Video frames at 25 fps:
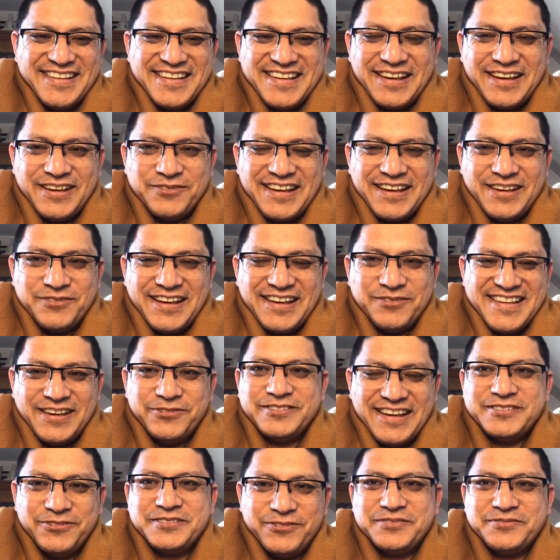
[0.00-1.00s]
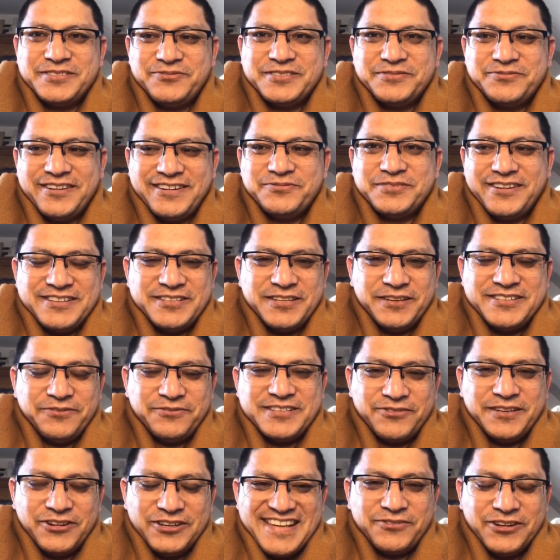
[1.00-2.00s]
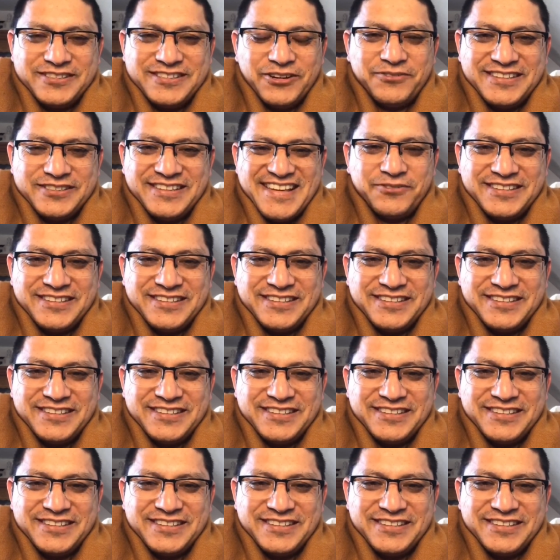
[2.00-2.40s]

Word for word: and feels very different